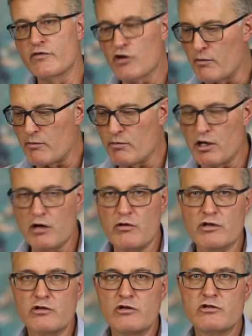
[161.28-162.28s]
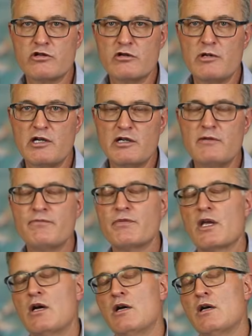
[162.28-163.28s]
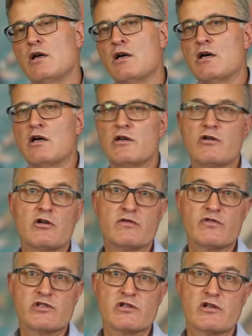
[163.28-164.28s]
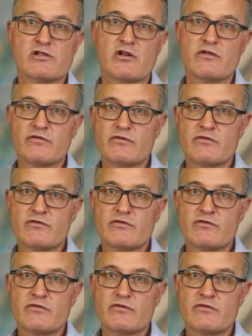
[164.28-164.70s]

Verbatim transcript: a comment below on YouTube here. Uh, you can visit us on